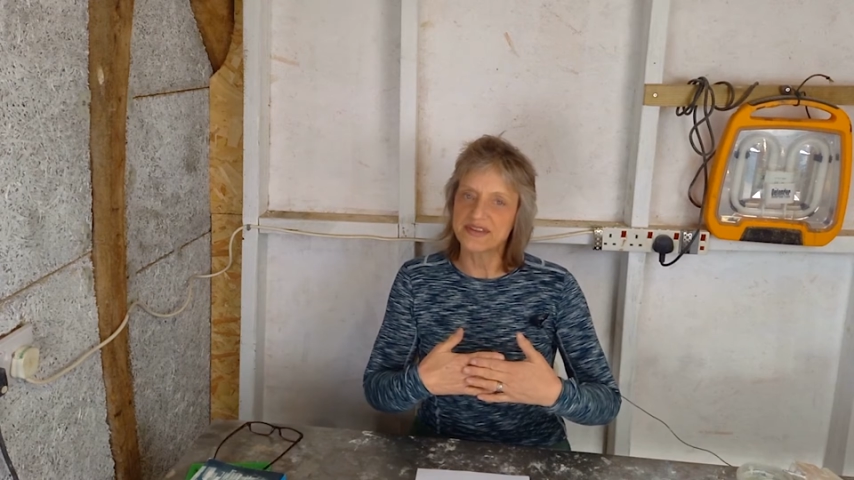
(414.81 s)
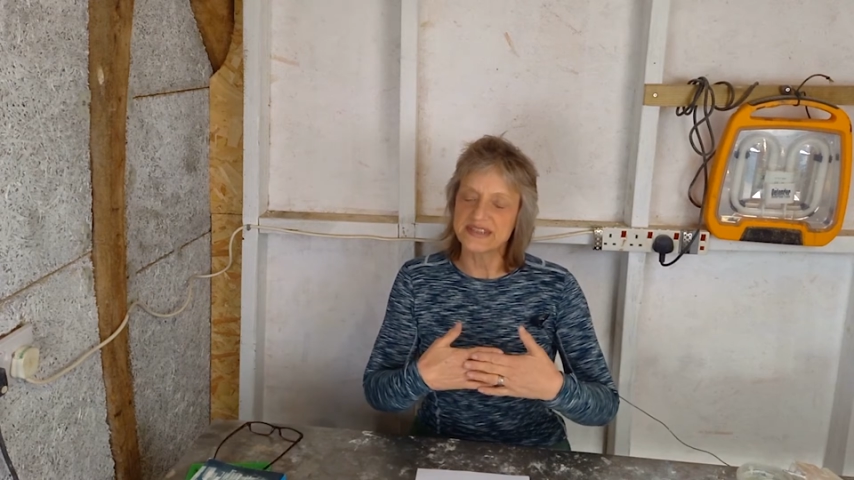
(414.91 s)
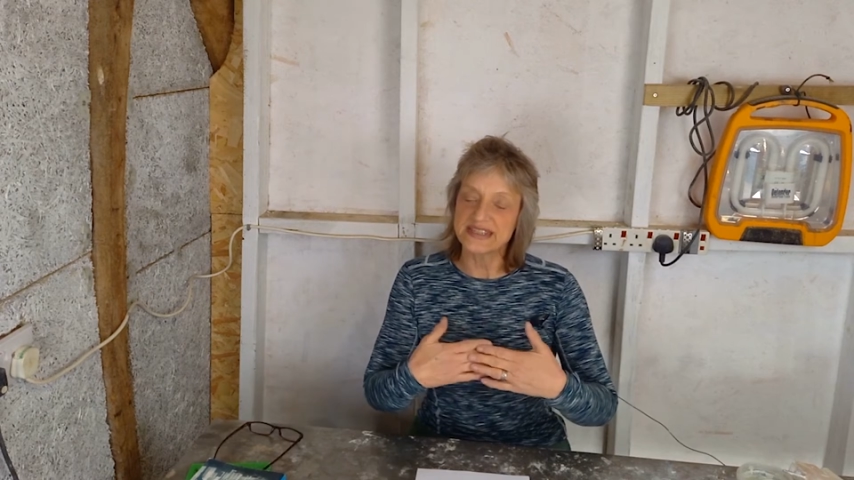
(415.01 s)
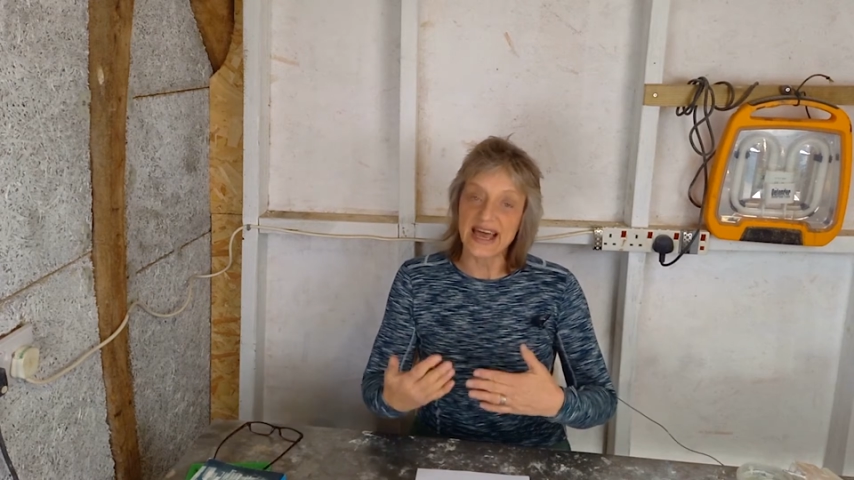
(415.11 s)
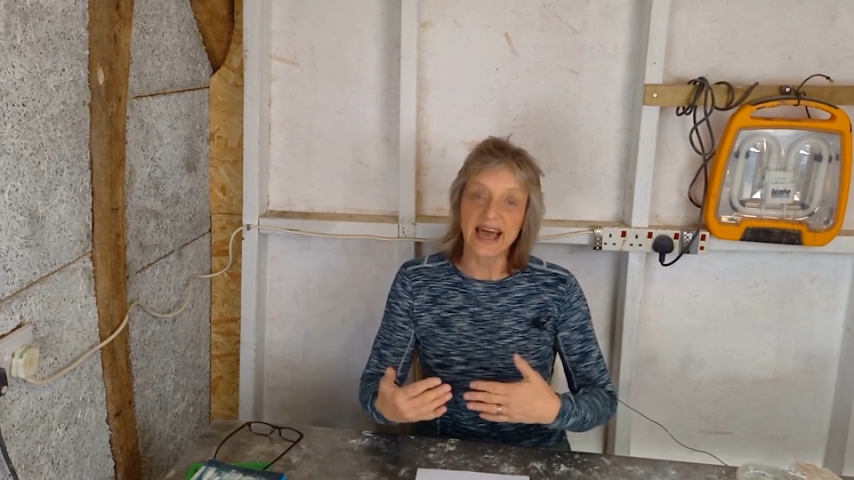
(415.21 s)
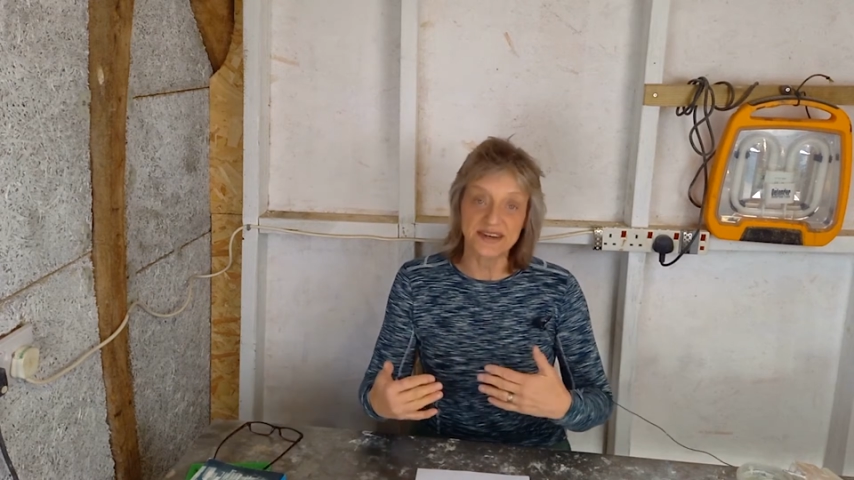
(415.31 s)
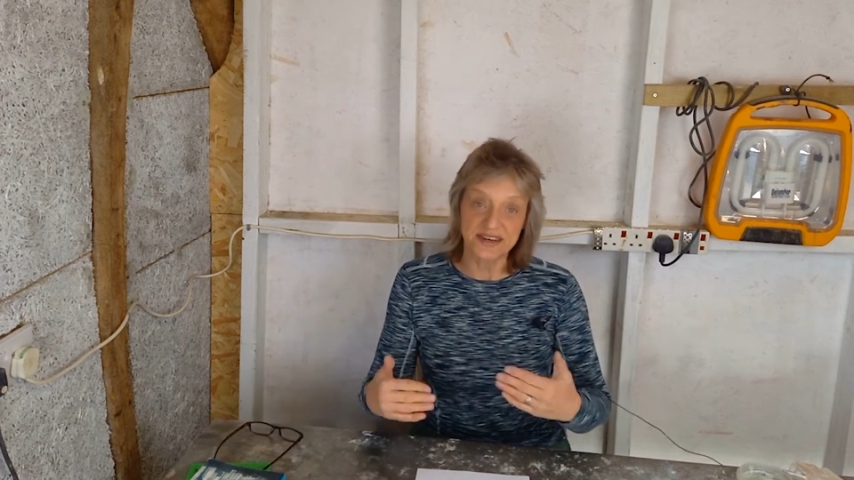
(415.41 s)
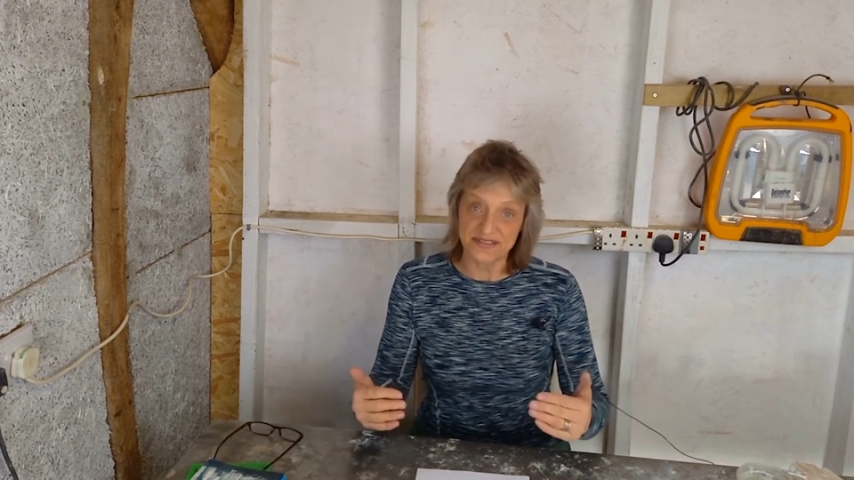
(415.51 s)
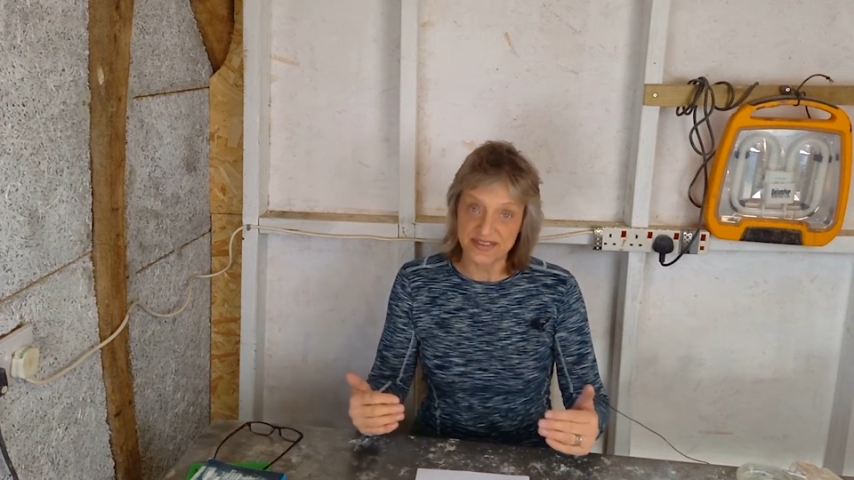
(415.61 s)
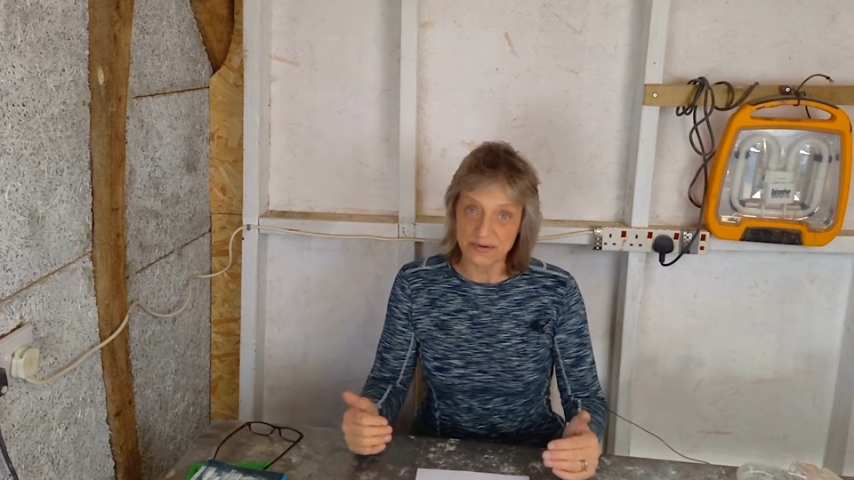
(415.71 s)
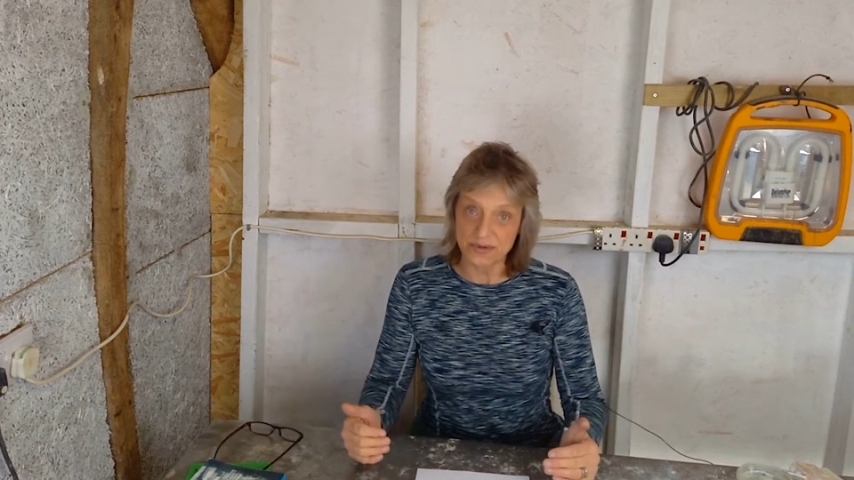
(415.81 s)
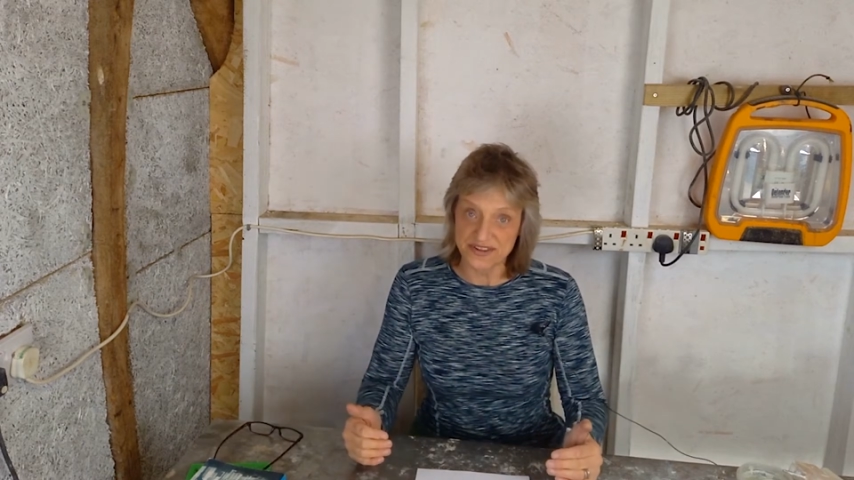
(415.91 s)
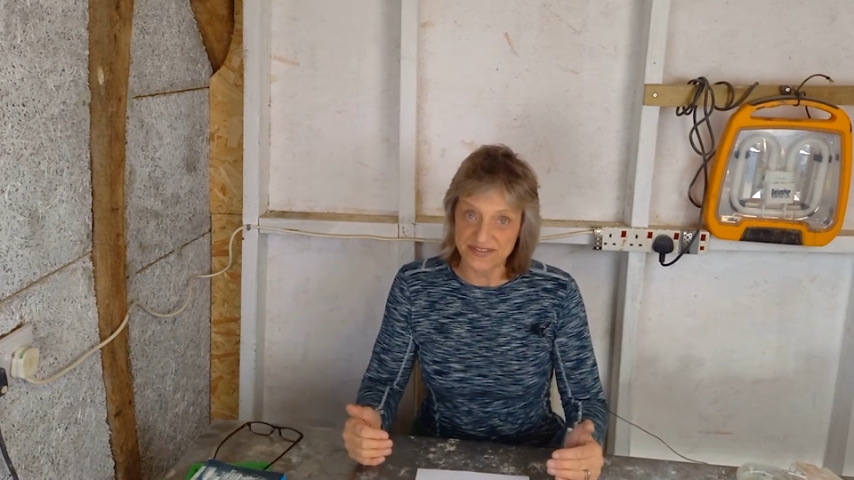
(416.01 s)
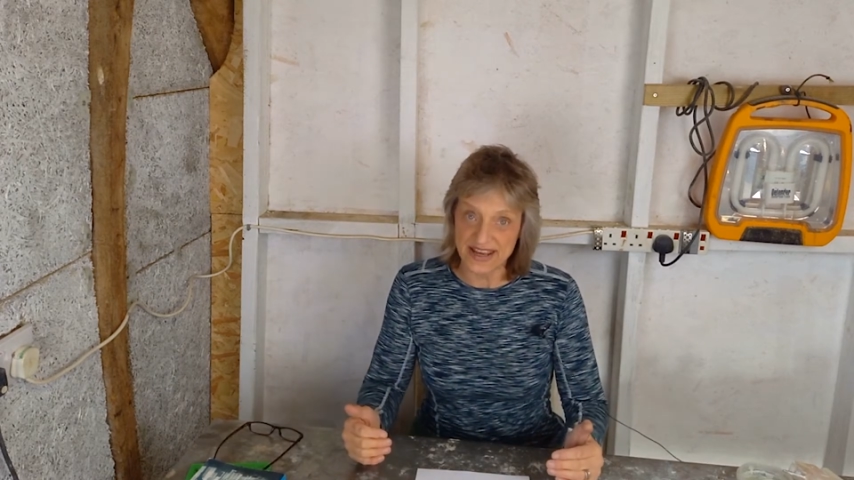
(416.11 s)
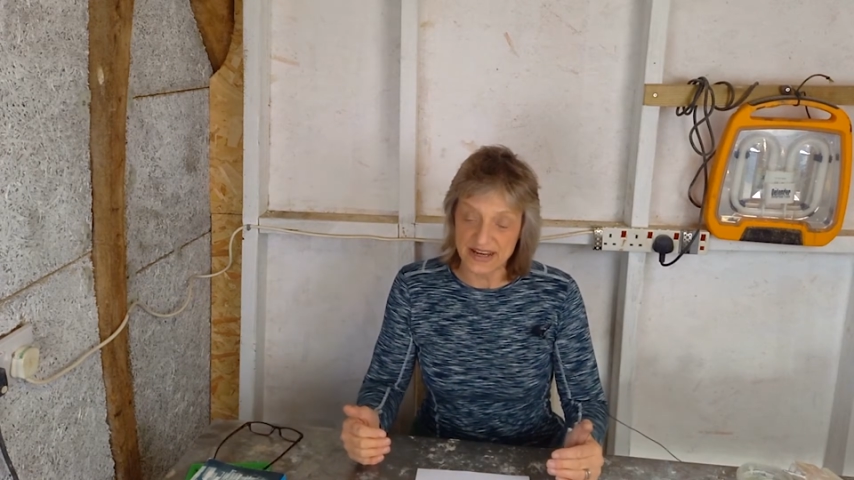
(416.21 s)
than sand if that was
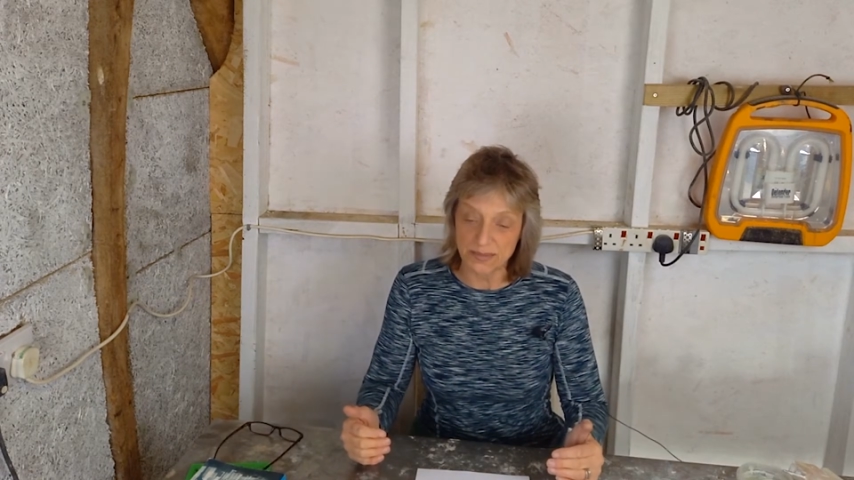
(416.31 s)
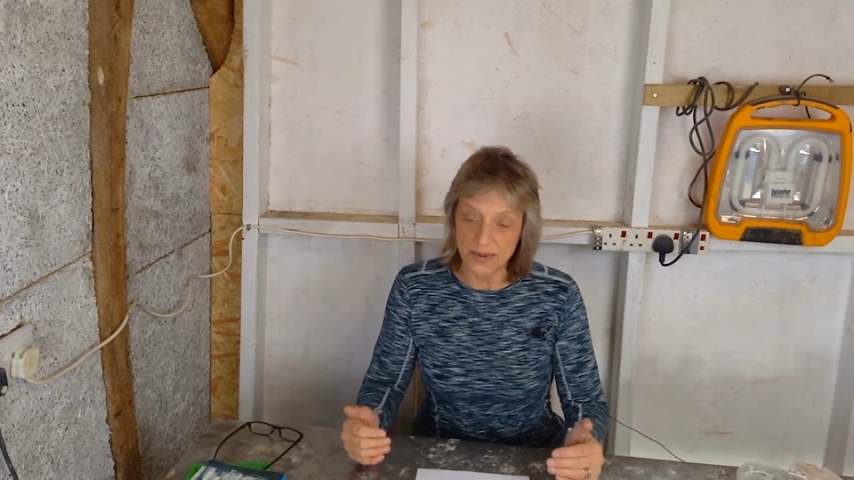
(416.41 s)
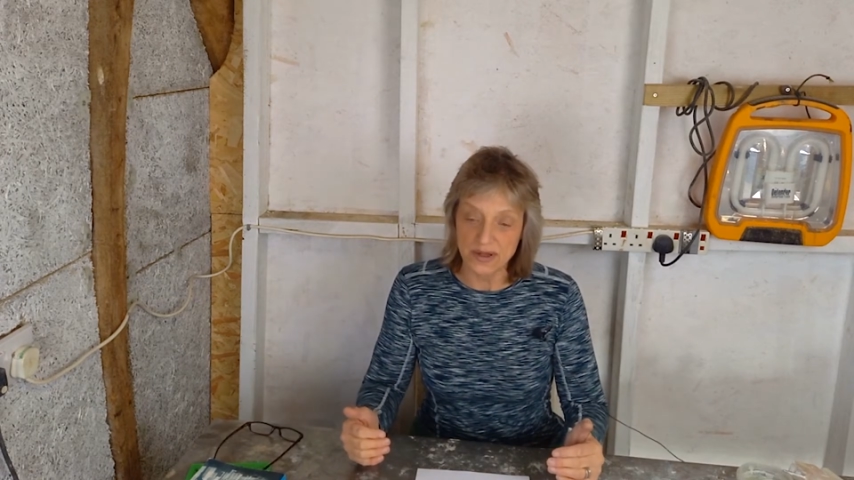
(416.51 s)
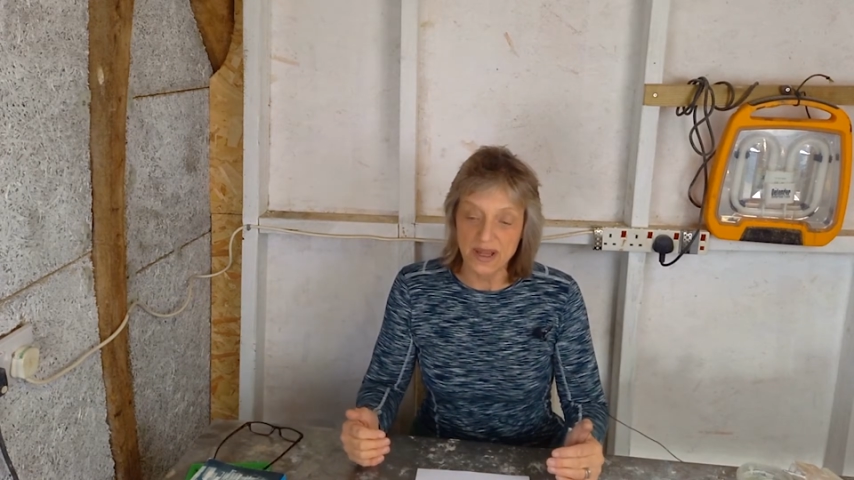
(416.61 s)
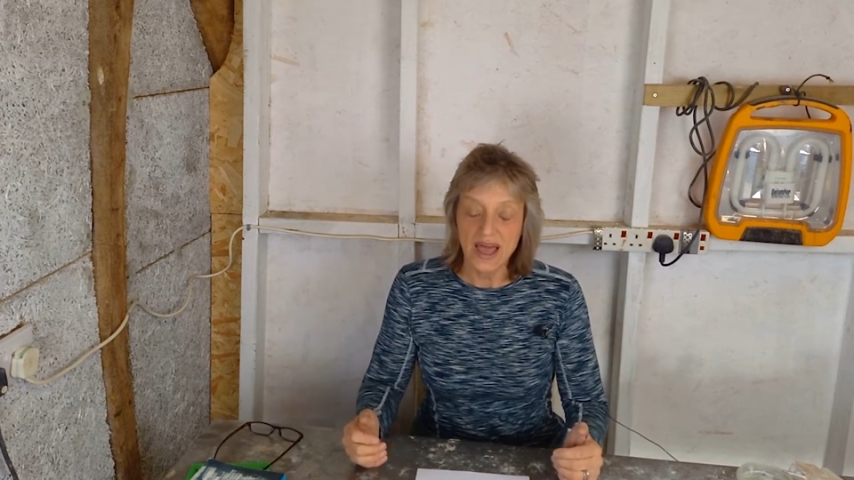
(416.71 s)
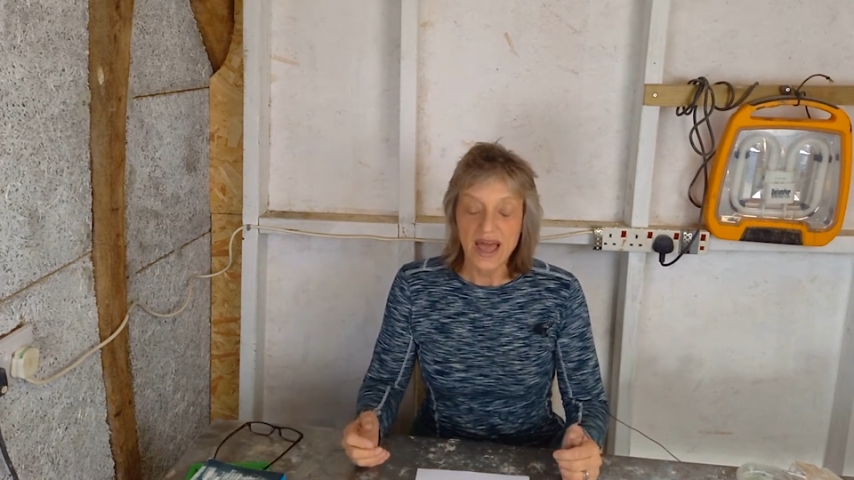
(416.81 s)
available,